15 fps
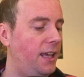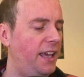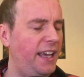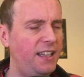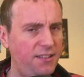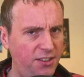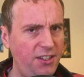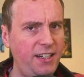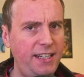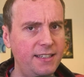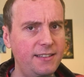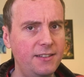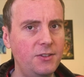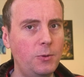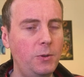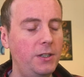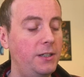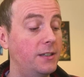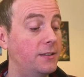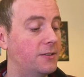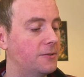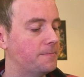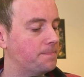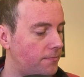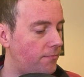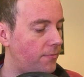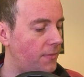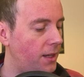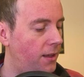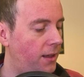It certainly has its quirks.
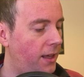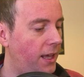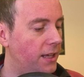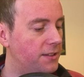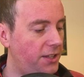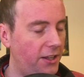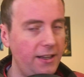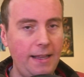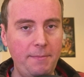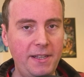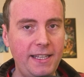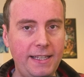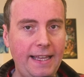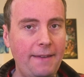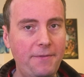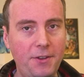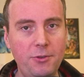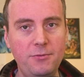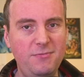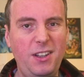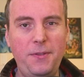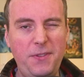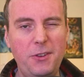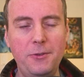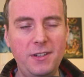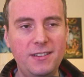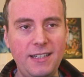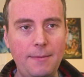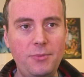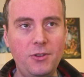So let me give you a few
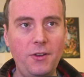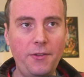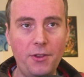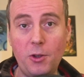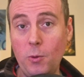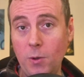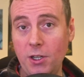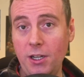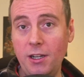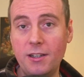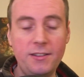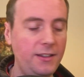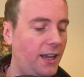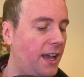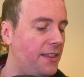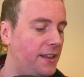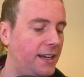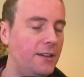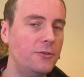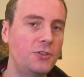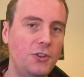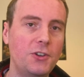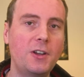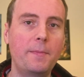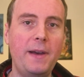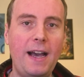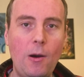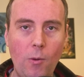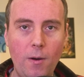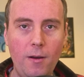examples of the quirks, and then I'll talk
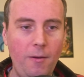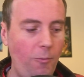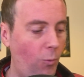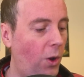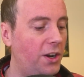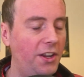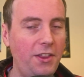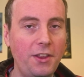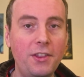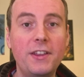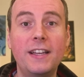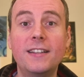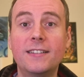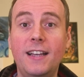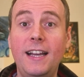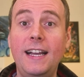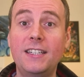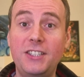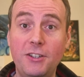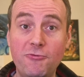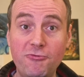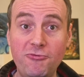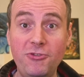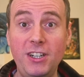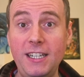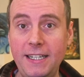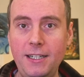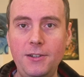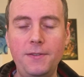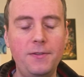about one of the things I actually
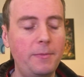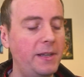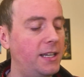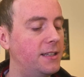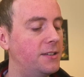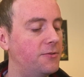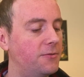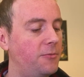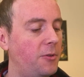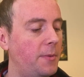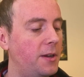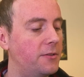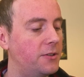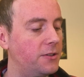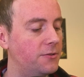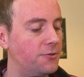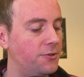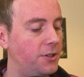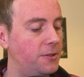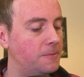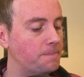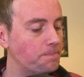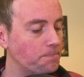really love about this remote control.